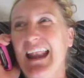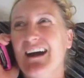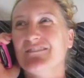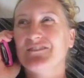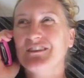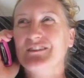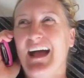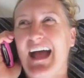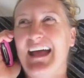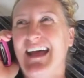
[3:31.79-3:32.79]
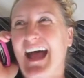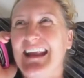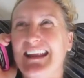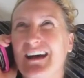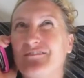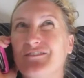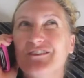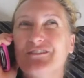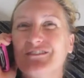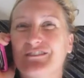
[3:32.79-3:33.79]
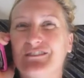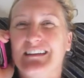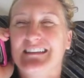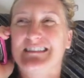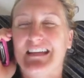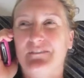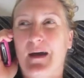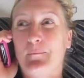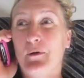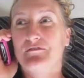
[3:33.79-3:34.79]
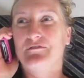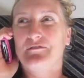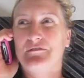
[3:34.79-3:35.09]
I love you, Hannah. I love you. Ça va bon?